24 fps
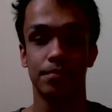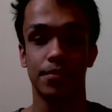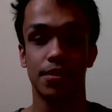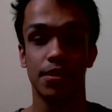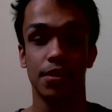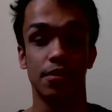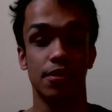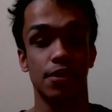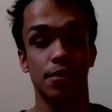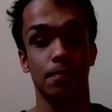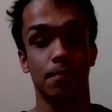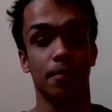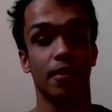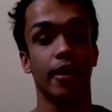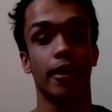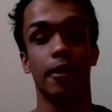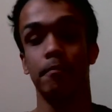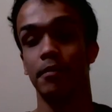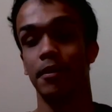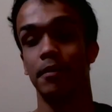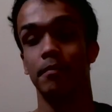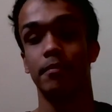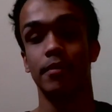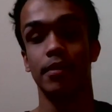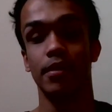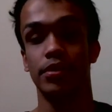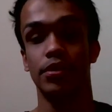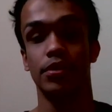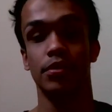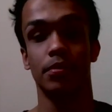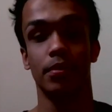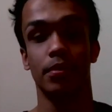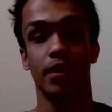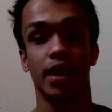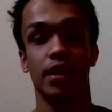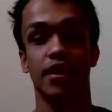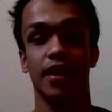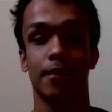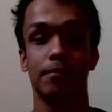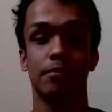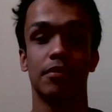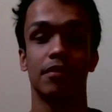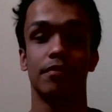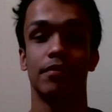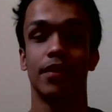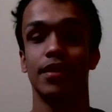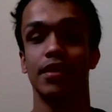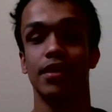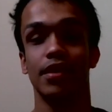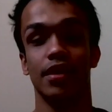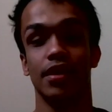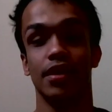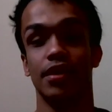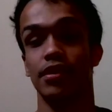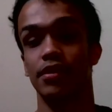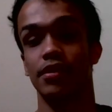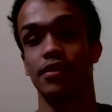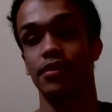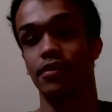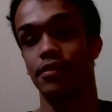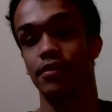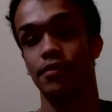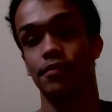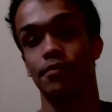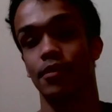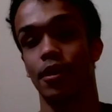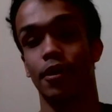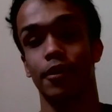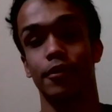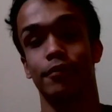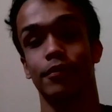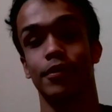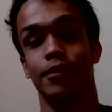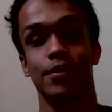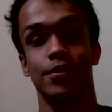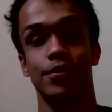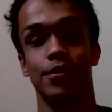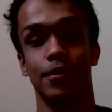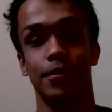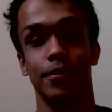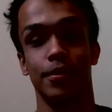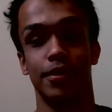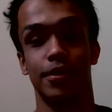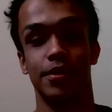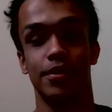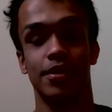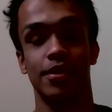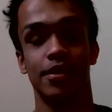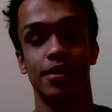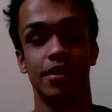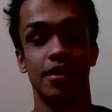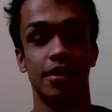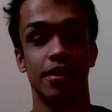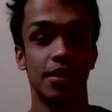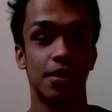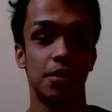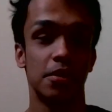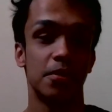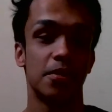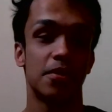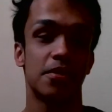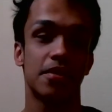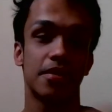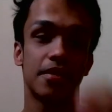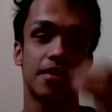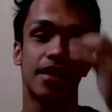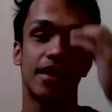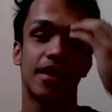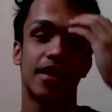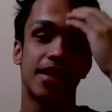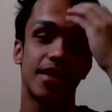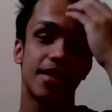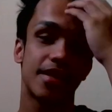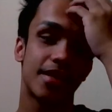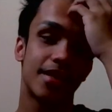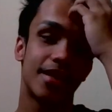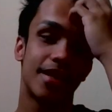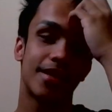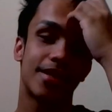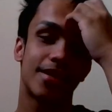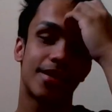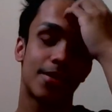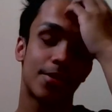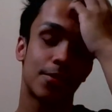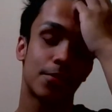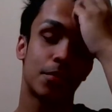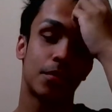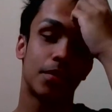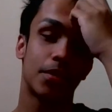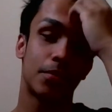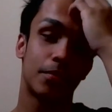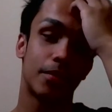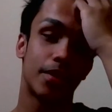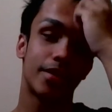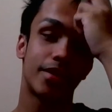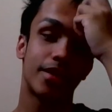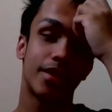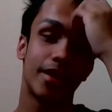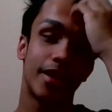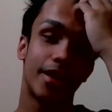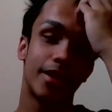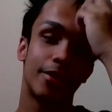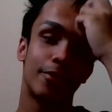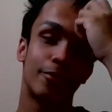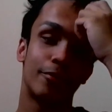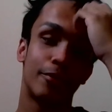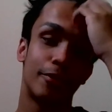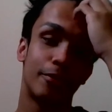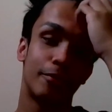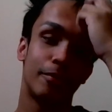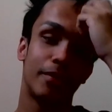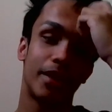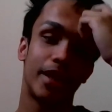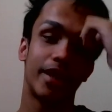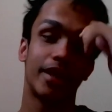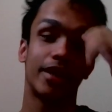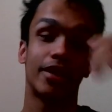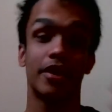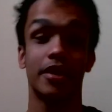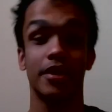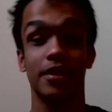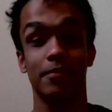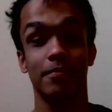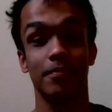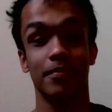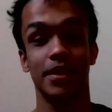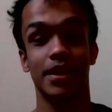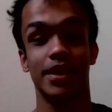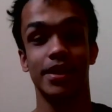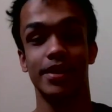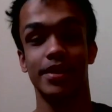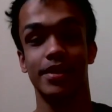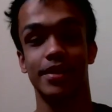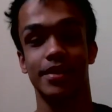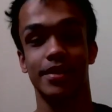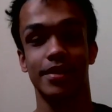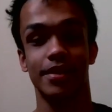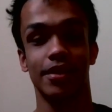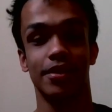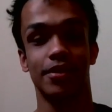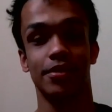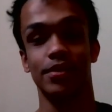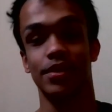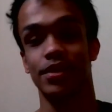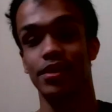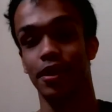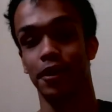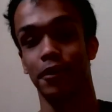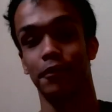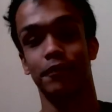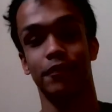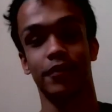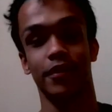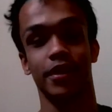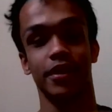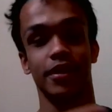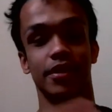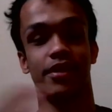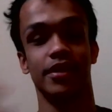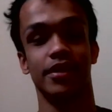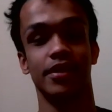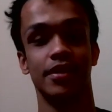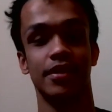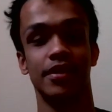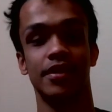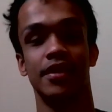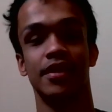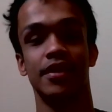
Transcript: to inspire people and to write captivating and heartfelt stories. So I guess that's what resonated with me a lot, because same field